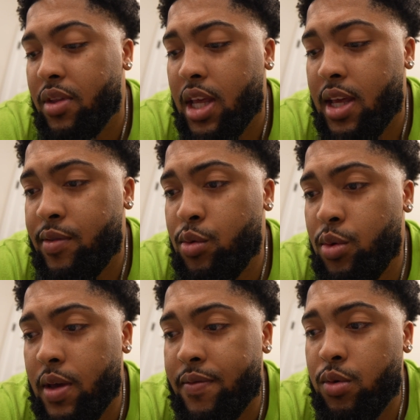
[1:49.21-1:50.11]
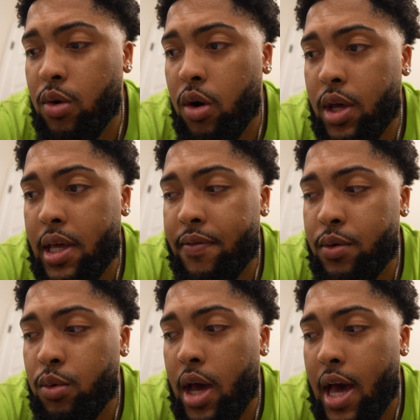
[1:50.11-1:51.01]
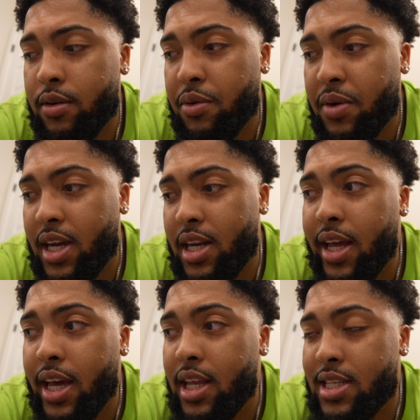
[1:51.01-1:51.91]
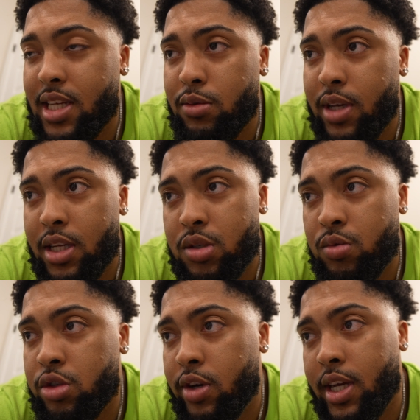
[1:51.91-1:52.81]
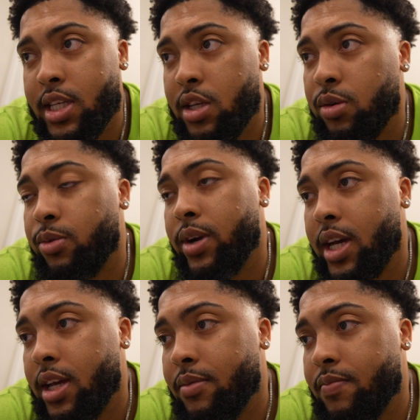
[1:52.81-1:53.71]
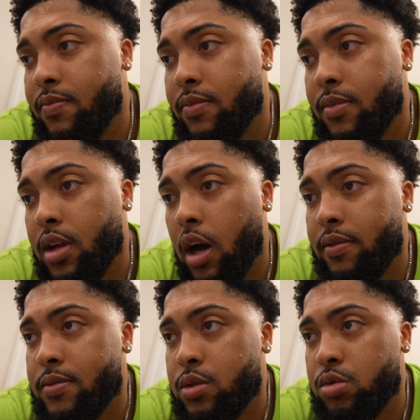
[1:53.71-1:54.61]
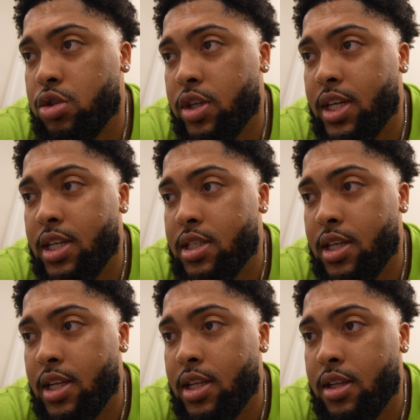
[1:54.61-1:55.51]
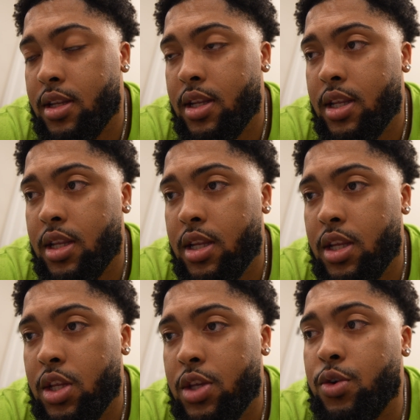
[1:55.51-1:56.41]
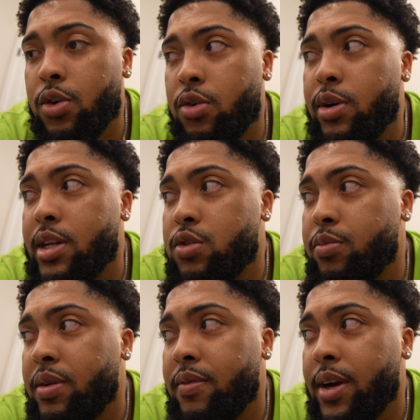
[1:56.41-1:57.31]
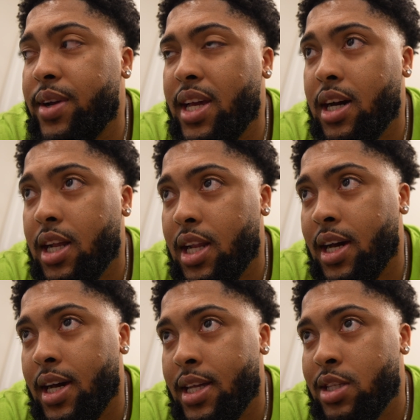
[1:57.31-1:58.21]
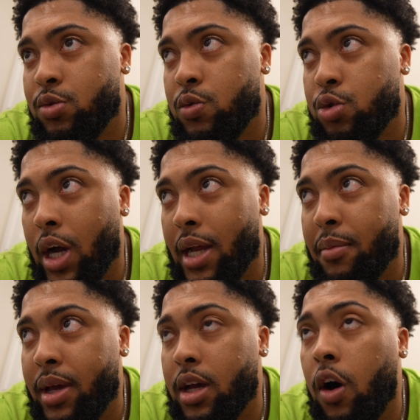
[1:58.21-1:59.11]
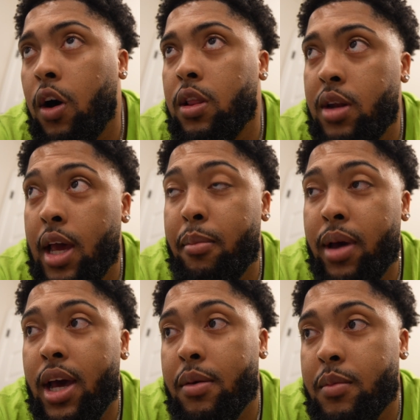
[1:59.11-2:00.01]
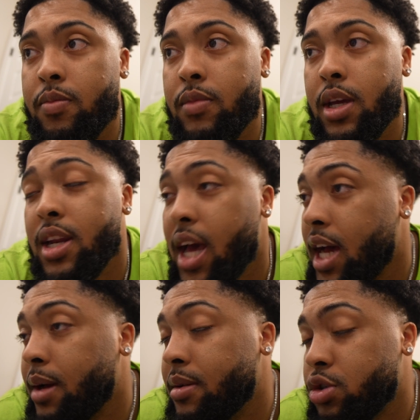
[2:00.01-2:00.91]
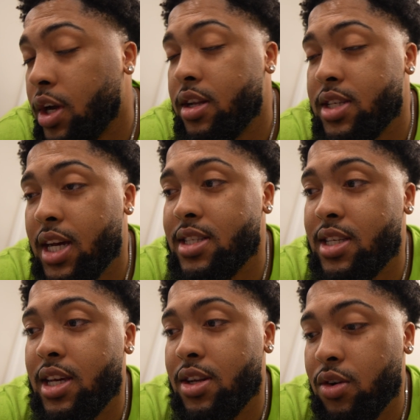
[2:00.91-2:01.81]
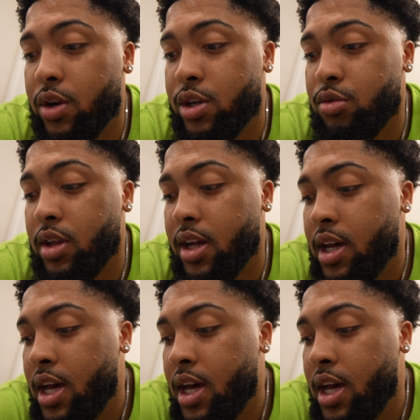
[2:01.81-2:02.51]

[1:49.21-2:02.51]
If you have a red day, let's say you take 2 trades and you're red off of 2 trades, and you're going to be very inclined to try to make all of that back. 9 traders out of 10 are going to do that.